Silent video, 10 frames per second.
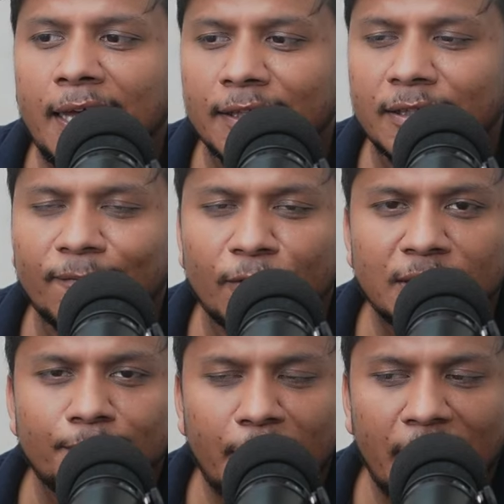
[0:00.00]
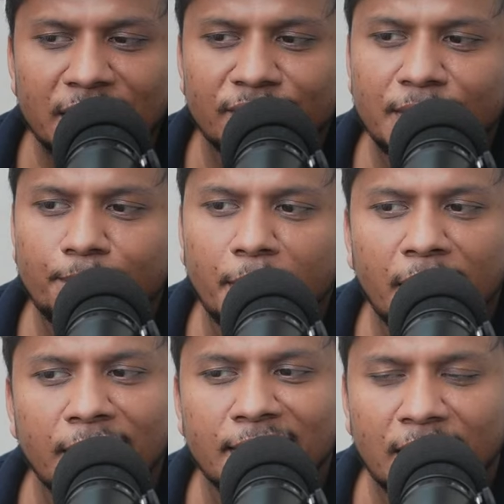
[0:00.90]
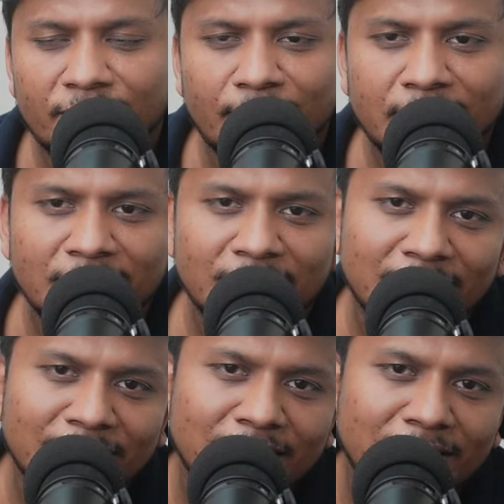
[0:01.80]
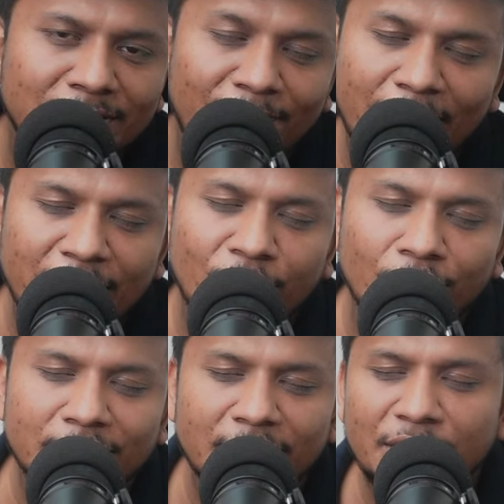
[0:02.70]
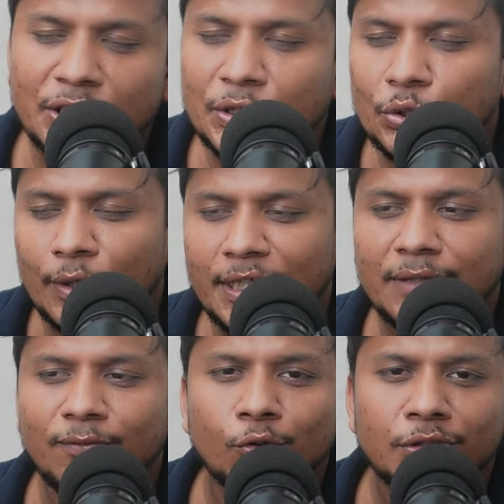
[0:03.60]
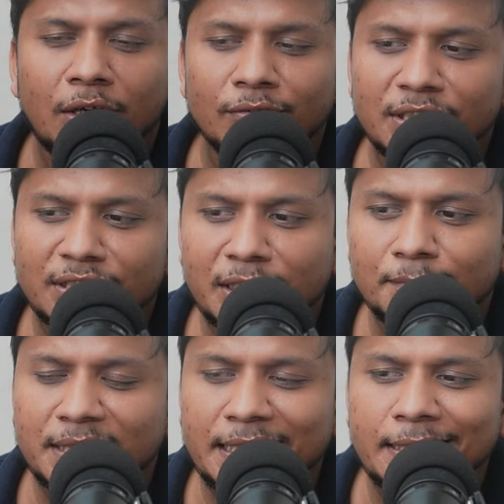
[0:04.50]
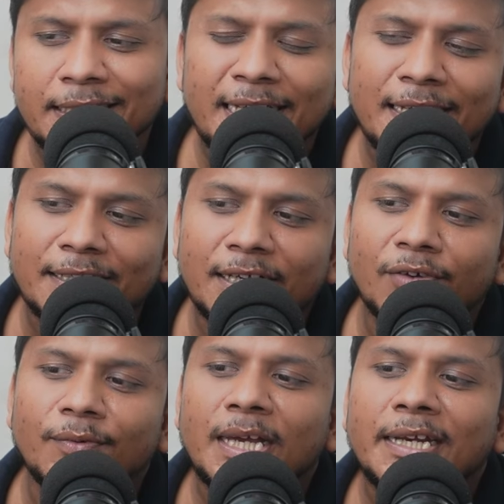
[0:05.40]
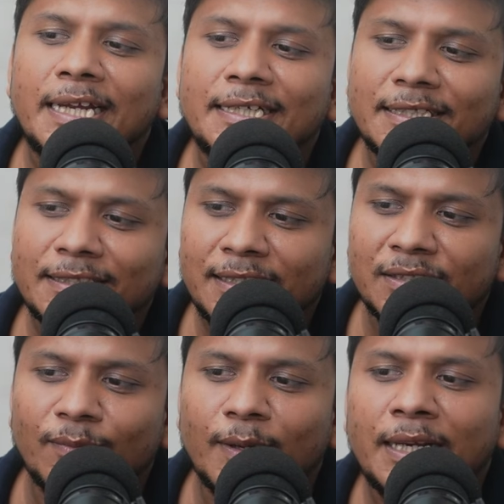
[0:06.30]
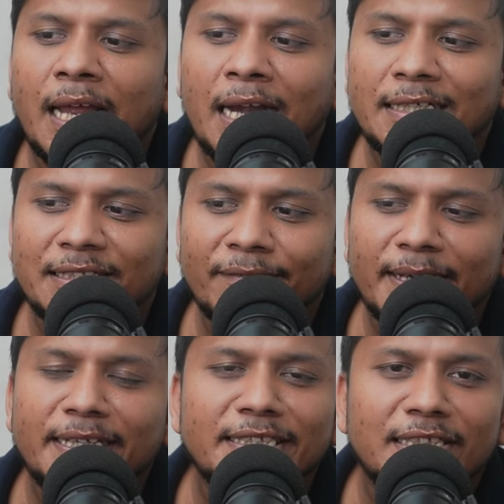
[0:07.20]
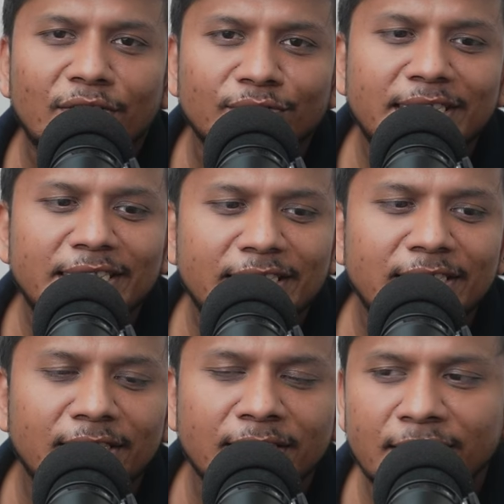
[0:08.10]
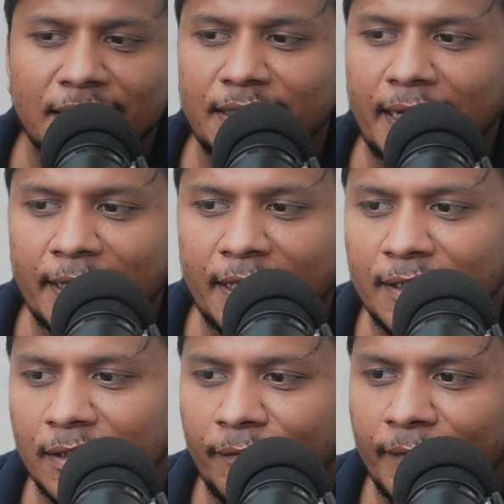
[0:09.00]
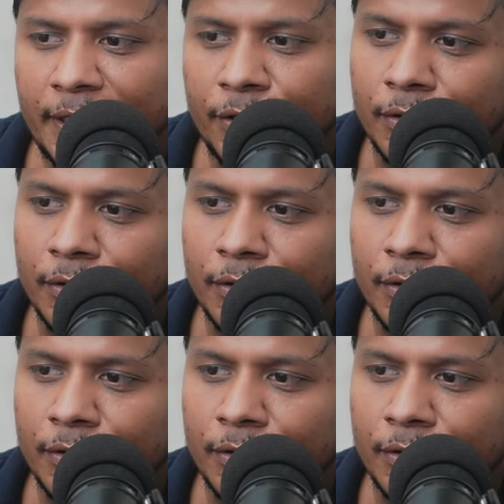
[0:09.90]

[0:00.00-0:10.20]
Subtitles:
For the price we pay, that one is very costly, 24,000 something. Here we are getting this one at 17,300. Again, a very good